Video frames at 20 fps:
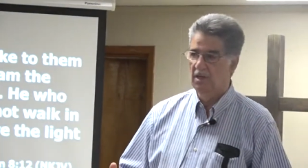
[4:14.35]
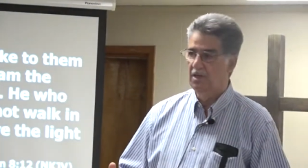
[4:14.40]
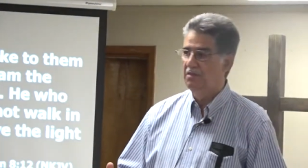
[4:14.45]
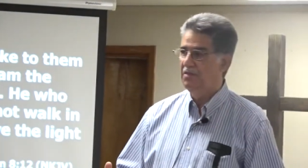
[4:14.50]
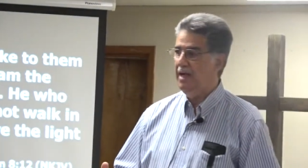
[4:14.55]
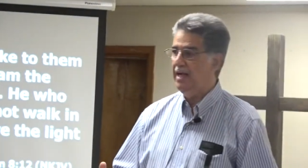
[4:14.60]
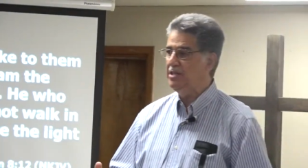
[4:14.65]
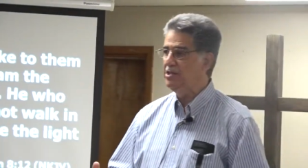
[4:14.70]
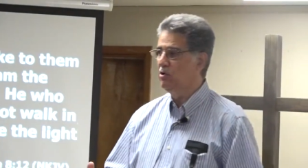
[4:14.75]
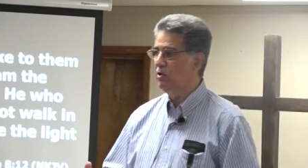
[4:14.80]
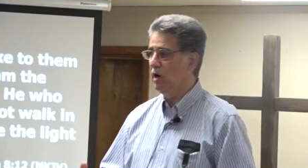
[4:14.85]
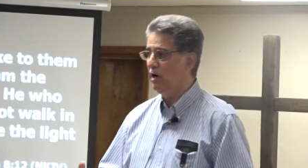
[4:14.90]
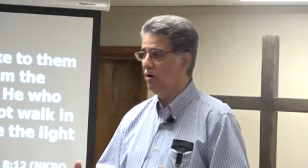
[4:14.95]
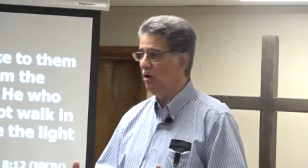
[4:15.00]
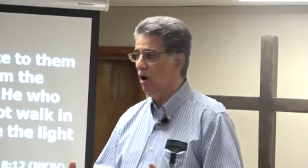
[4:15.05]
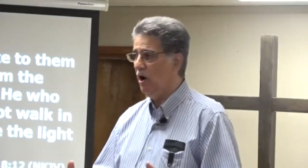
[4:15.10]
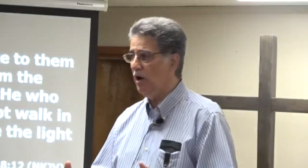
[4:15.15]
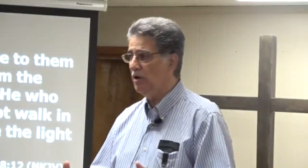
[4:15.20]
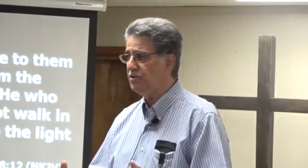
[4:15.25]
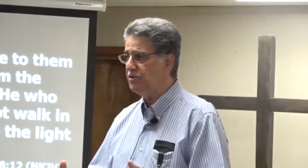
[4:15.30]
then you are
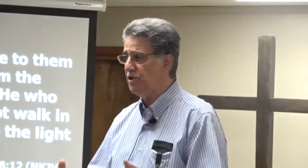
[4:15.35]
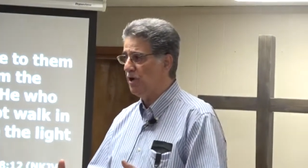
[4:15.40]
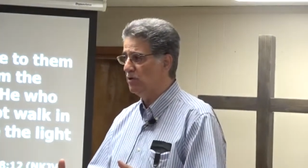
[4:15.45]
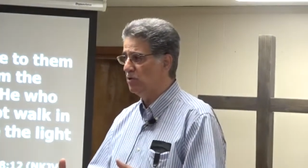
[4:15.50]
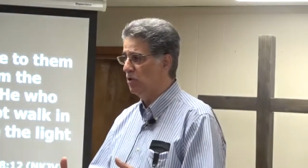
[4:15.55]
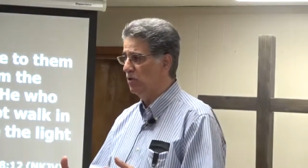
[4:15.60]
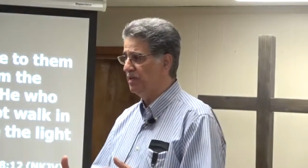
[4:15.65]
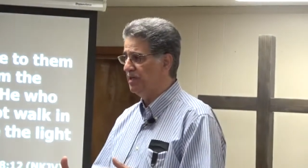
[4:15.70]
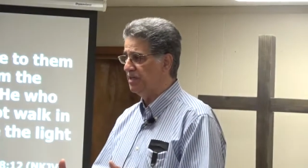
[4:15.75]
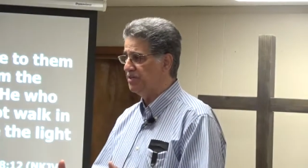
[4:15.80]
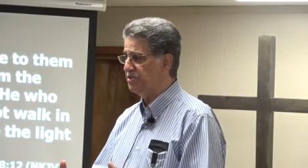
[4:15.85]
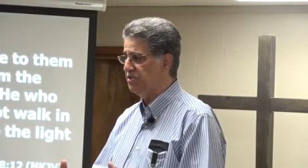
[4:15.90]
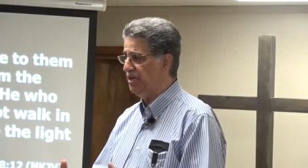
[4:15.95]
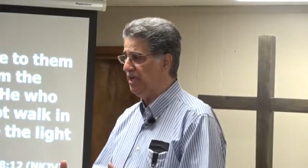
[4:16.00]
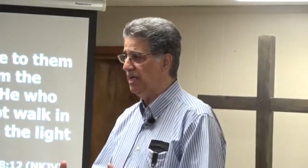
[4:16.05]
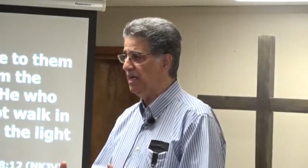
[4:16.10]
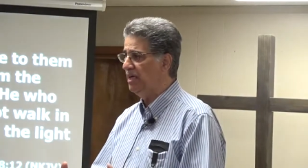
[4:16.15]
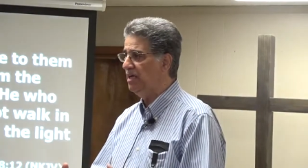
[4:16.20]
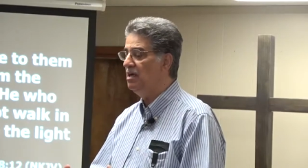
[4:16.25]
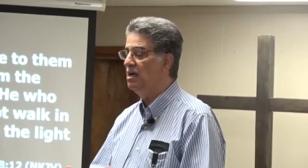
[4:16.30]
also going to
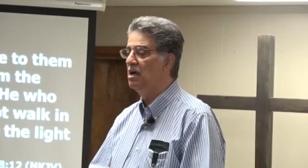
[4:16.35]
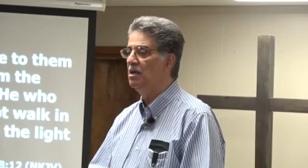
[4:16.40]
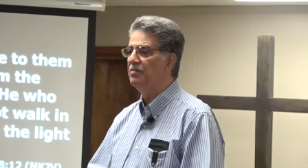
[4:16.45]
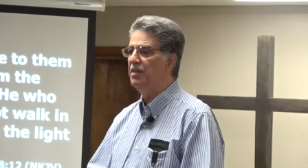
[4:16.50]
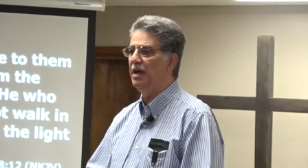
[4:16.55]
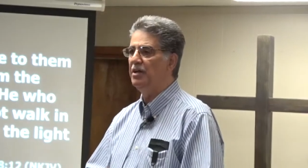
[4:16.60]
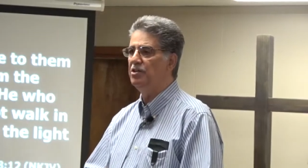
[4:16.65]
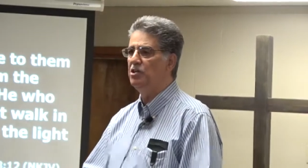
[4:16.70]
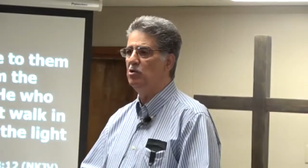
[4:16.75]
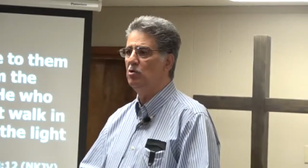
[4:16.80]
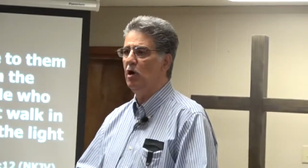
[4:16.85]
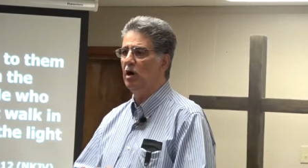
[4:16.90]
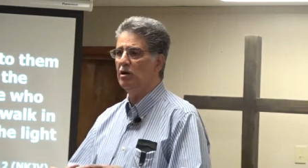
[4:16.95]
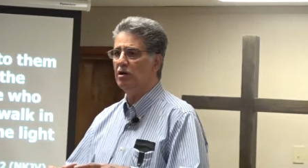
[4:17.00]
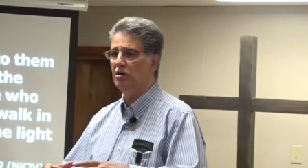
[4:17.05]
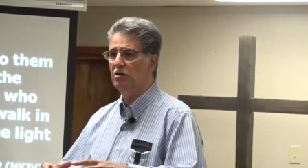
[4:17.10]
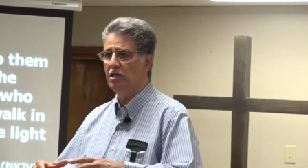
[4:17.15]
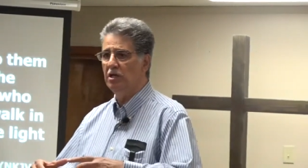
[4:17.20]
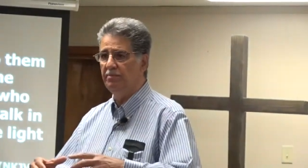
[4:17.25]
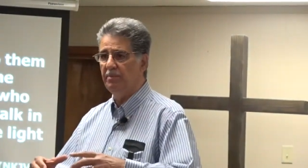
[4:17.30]
see that you
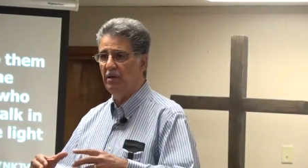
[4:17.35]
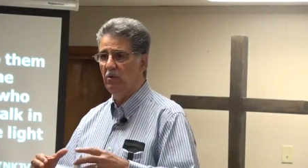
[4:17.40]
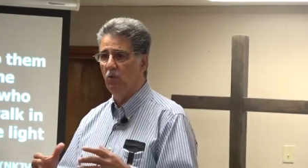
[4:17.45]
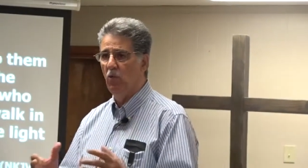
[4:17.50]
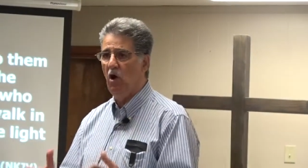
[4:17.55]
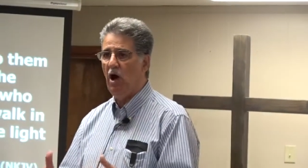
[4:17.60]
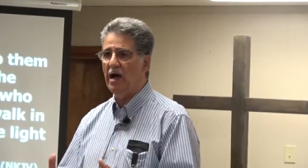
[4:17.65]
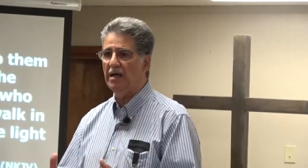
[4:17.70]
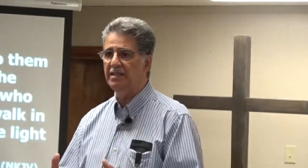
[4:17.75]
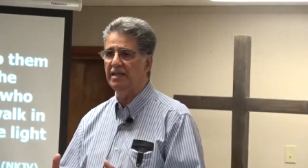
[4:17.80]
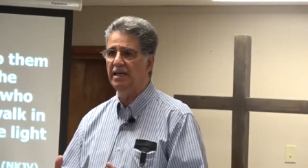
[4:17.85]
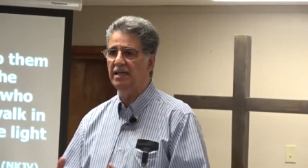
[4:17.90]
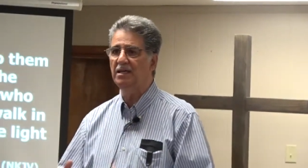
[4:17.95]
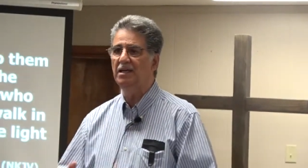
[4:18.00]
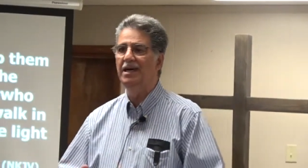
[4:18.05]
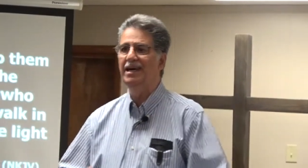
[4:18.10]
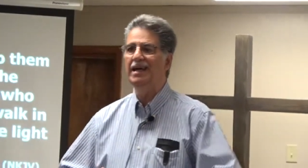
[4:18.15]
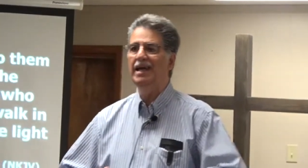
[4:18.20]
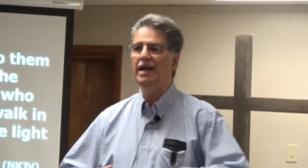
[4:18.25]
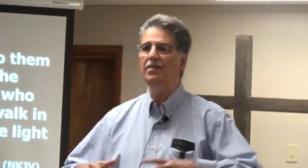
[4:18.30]
are going to be
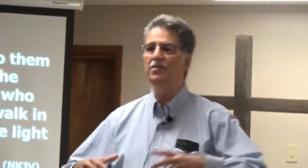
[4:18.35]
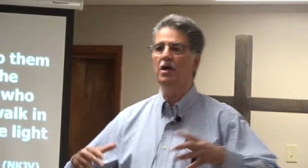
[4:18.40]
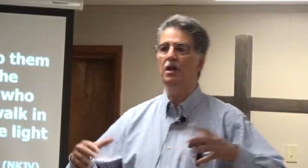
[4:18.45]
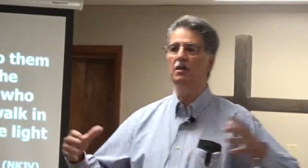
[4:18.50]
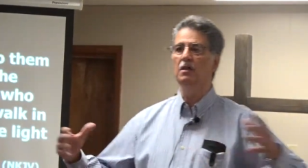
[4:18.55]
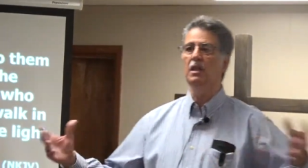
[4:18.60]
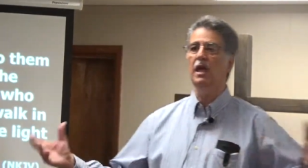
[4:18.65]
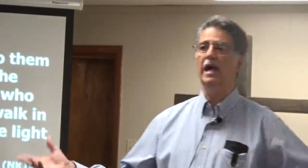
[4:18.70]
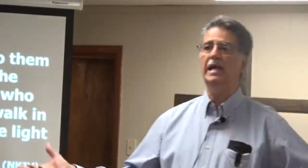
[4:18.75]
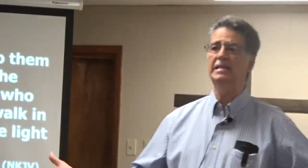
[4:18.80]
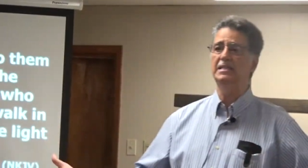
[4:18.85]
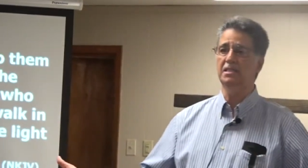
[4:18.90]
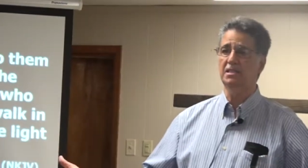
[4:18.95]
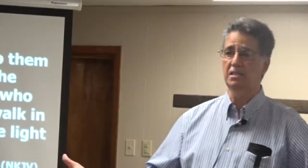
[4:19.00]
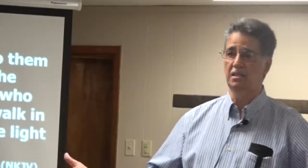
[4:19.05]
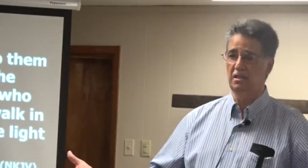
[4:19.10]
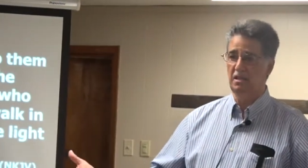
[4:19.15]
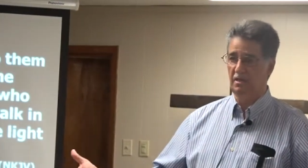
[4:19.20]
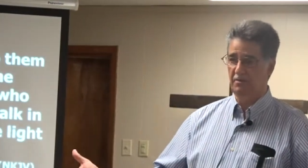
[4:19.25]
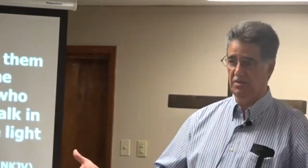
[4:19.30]
walking in the light
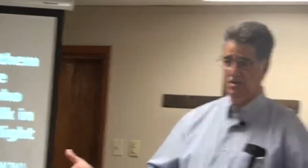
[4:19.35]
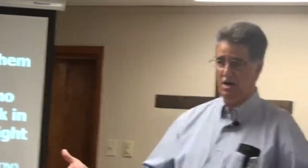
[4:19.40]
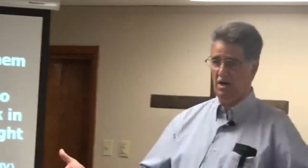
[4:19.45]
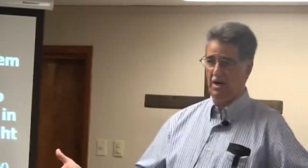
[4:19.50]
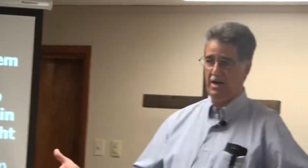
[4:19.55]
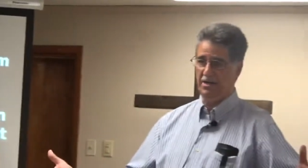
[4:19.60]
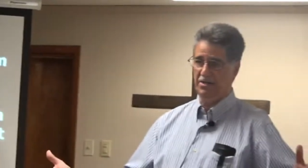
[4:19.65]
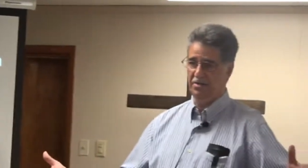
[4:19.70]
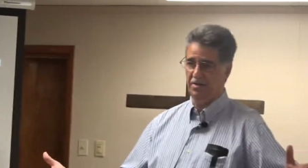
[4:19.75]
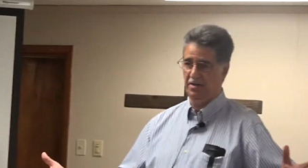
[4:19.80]
of God.